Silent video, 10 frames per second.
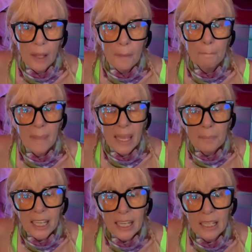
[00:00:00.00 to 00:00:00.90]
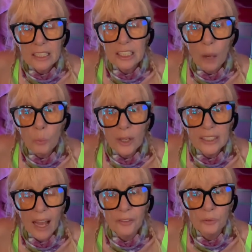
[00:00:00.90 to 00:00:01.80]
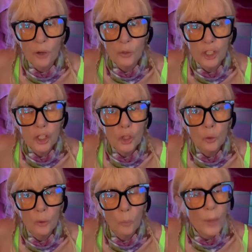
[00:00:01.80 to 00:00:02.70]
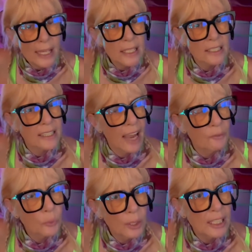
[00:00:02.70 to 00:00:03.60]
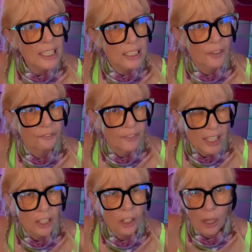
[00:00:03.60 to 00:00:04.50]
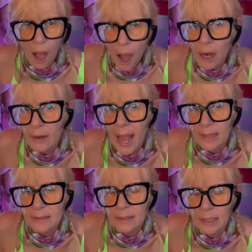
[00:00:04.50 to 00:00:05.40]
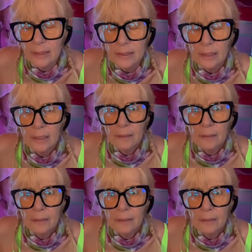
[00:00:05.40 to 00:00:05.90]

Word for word: maybe somewhere down the road you witnessed a really severe car accident